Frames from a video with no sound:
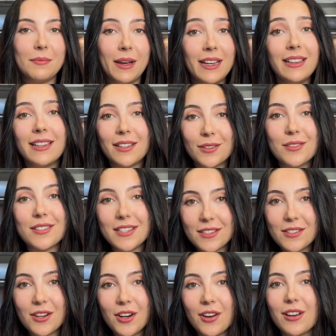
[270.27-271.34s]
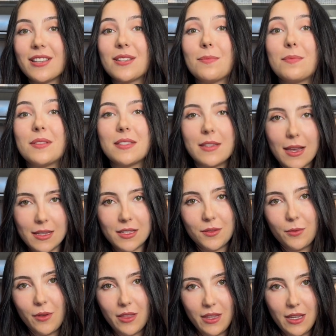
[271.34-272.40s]
My little sister is
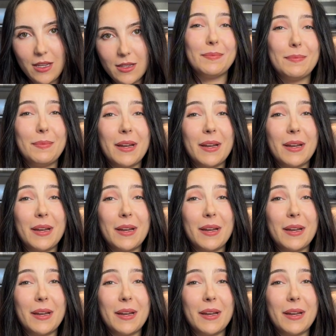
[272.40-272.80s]
obsessed with these,